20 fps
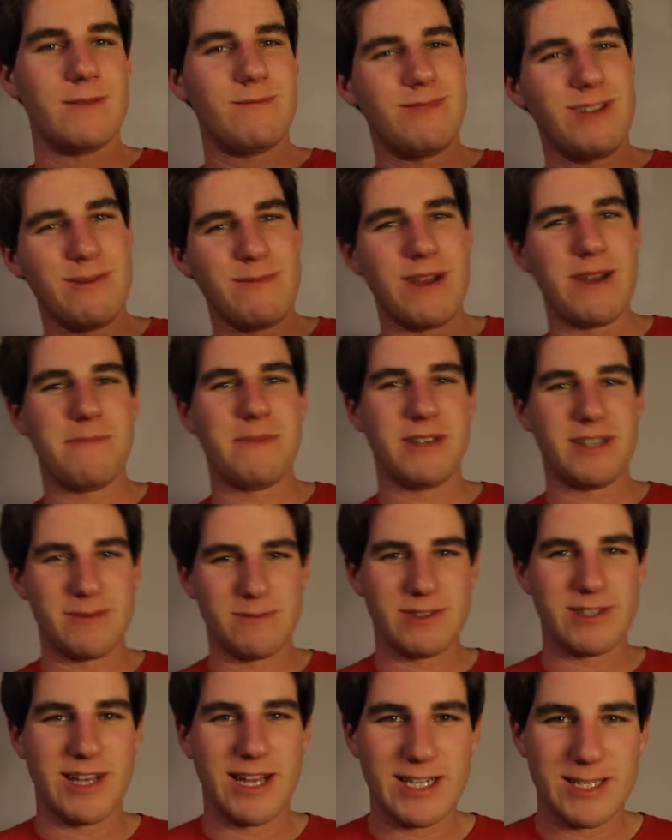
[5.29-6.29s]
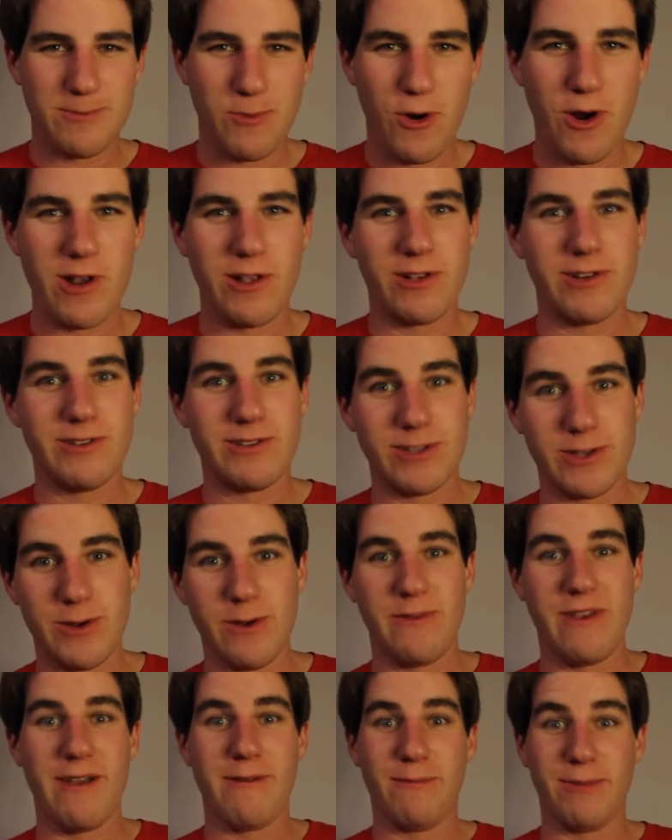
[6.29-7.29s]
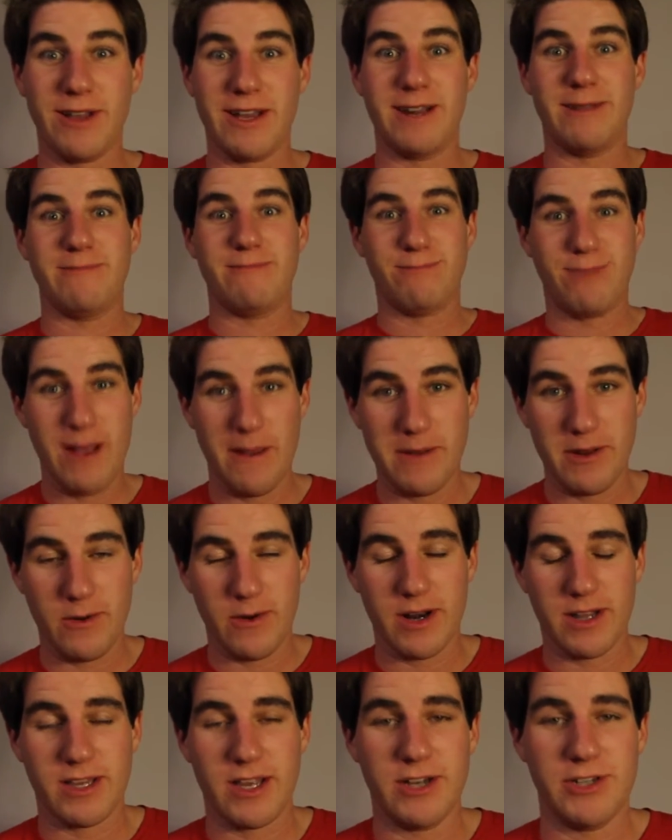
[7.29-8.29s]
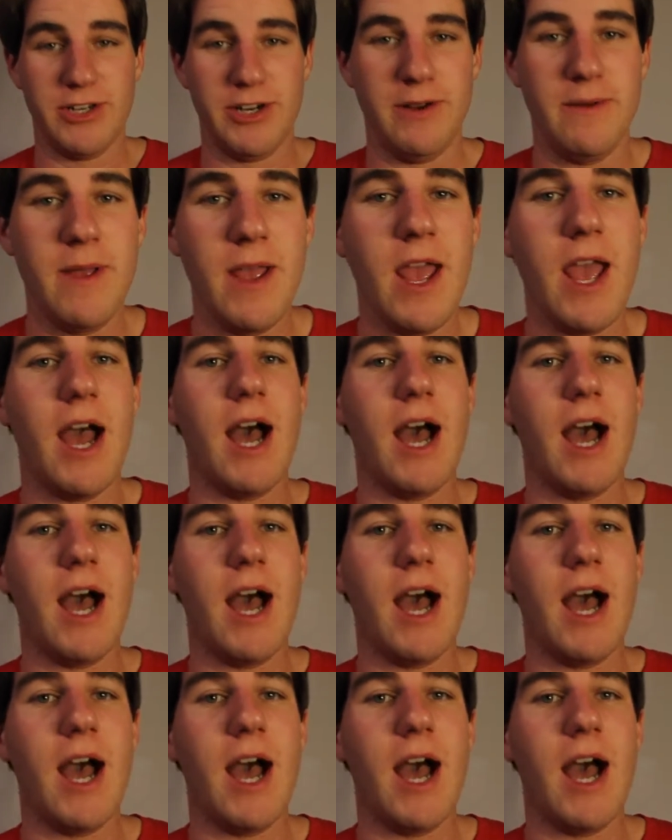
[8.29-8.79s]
There might be some slight spoilers, so if you haven't played it, probably don't want to touch here.